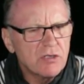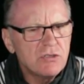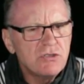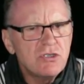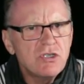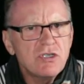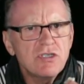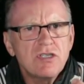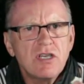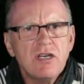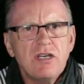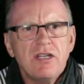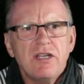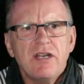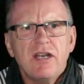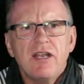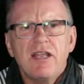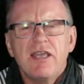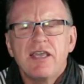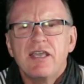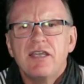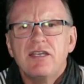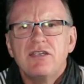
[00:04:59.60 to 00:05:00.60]
just a
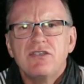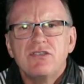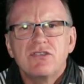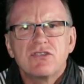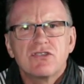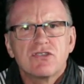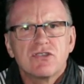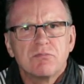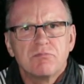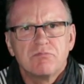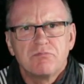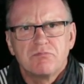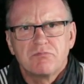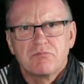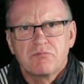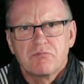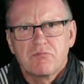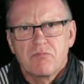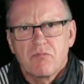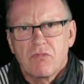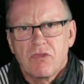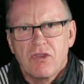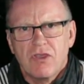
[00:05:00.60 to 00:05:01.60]
little hint
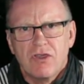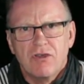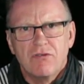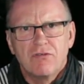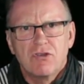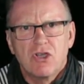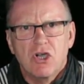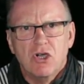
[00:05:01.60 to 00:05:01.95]
of